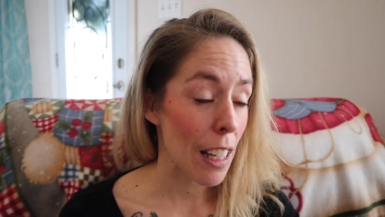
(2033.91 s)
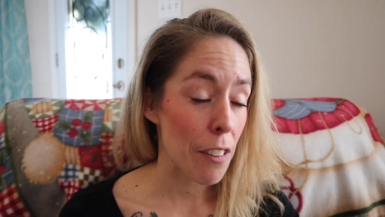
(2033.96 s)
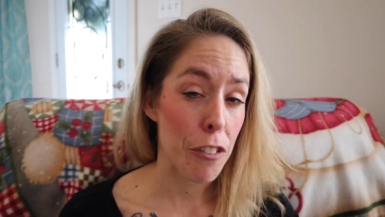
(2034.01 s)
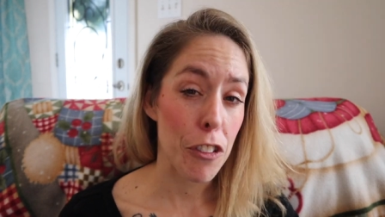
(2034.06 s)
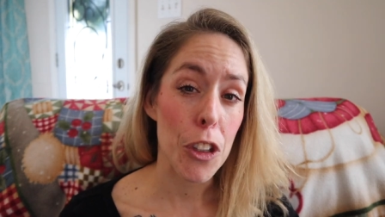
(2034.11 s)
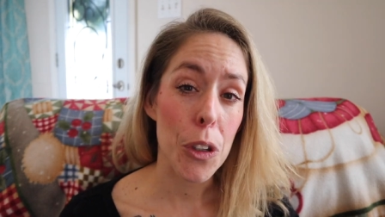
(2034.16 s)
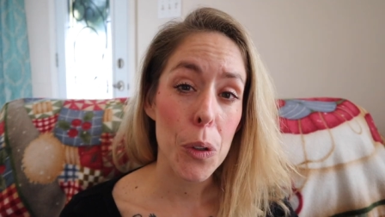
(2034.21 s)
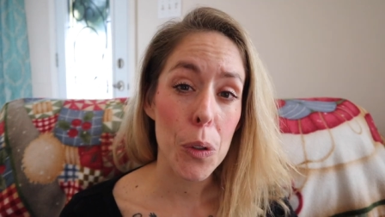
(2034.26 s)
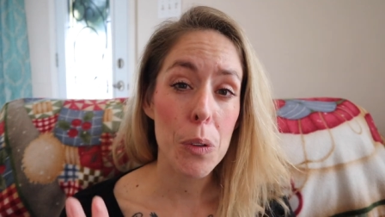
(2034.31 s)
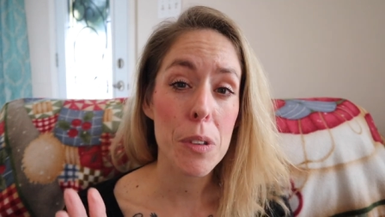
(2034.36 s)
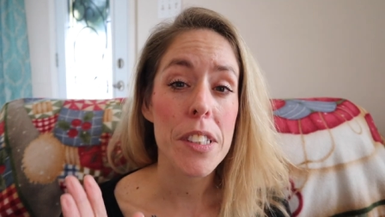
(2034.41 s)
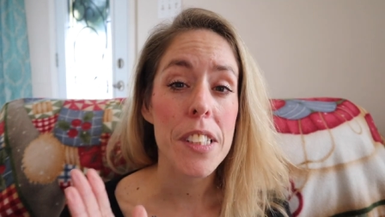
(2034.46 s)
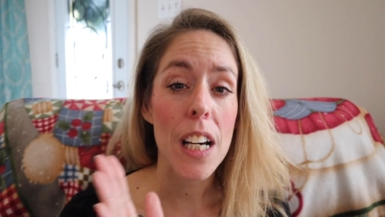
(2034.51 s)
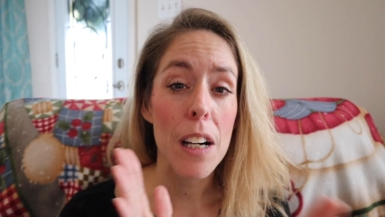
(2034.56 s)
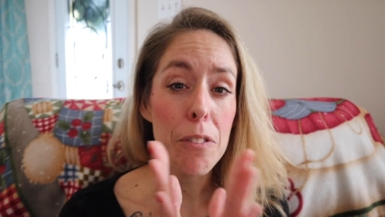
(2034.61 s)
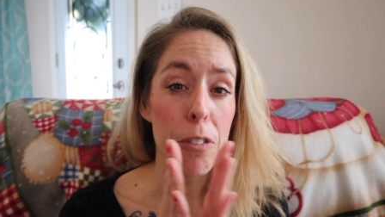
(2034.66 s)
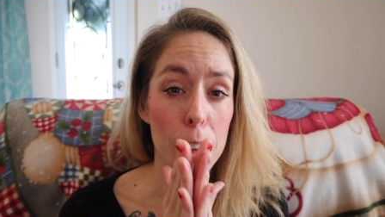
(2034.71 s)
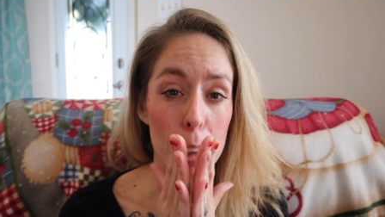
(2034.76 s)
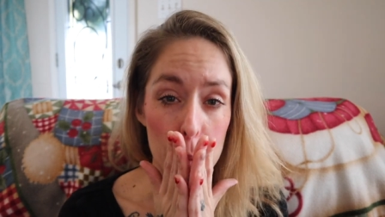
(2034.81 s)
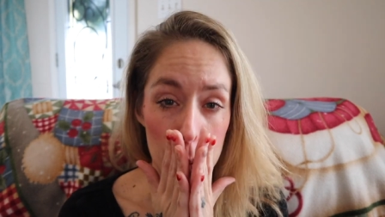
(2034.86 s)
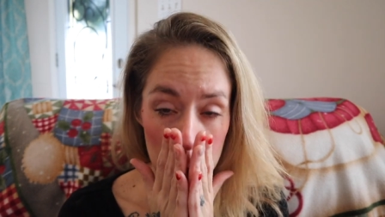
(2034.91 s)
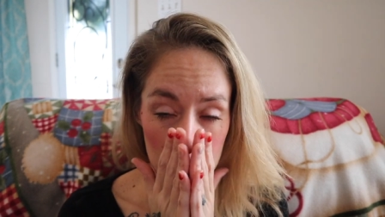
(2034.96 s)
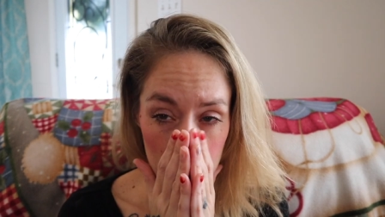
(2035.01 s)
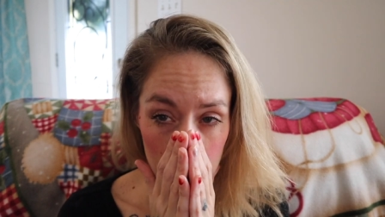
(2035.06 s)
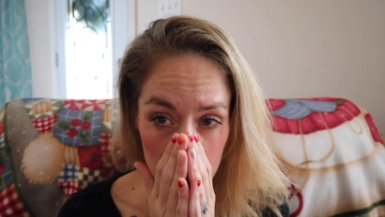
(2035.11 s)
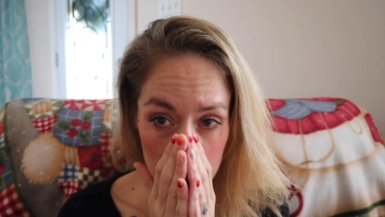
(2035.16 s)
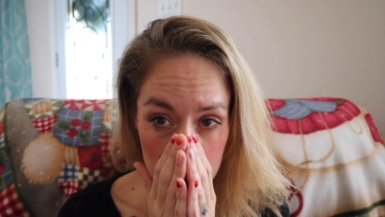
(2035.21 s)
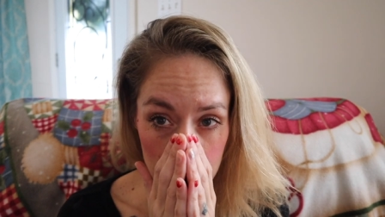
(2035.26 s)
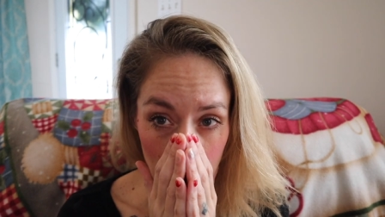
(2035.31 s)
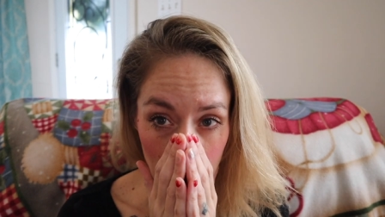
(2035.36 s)
If you suffered with
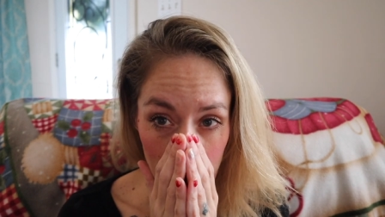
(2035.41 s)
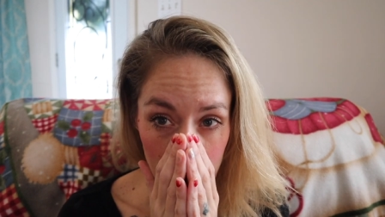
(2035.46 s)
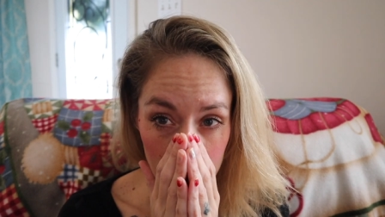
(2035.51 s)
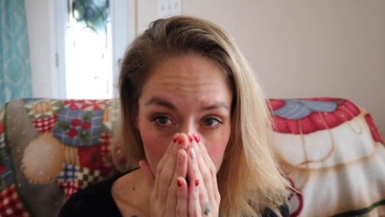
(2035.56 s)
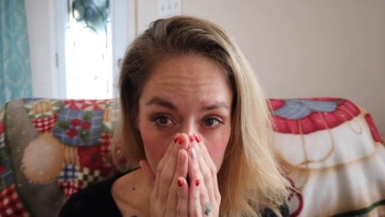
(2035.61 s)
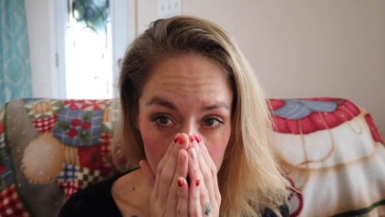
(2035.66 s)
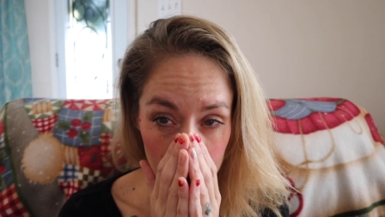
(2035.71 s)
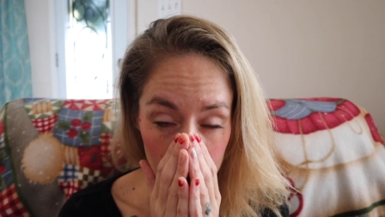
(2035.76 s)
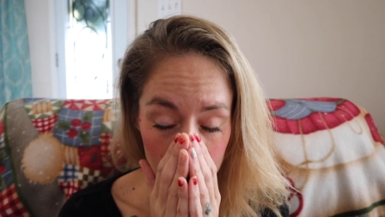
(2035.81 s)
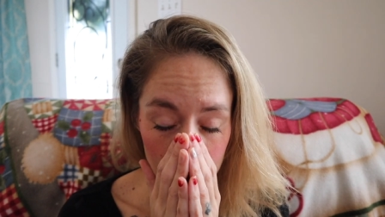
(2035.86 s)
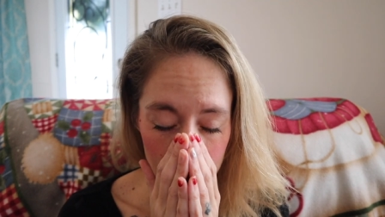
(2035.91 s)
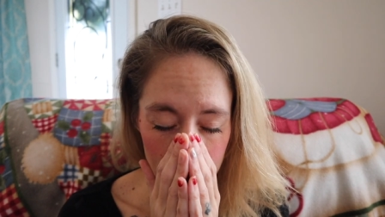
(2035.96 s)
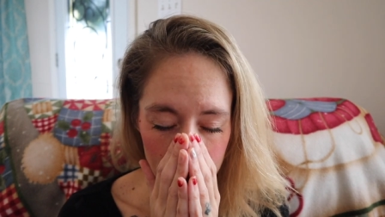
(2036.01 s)
postpartum,